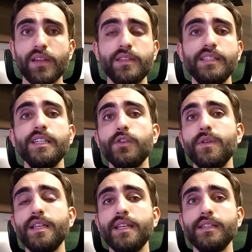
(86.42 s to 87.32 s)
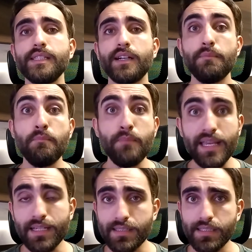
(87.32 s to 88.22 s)
These ingredients are
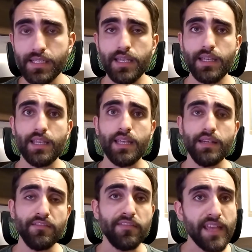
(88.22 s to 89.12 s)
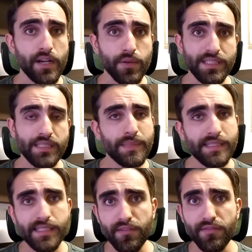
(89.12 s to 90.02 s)
mixed in very
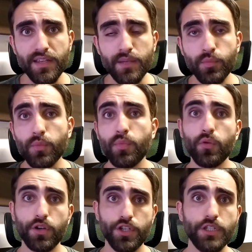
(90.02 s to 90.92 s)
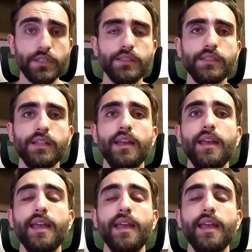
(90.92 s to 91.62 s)
specific proportions,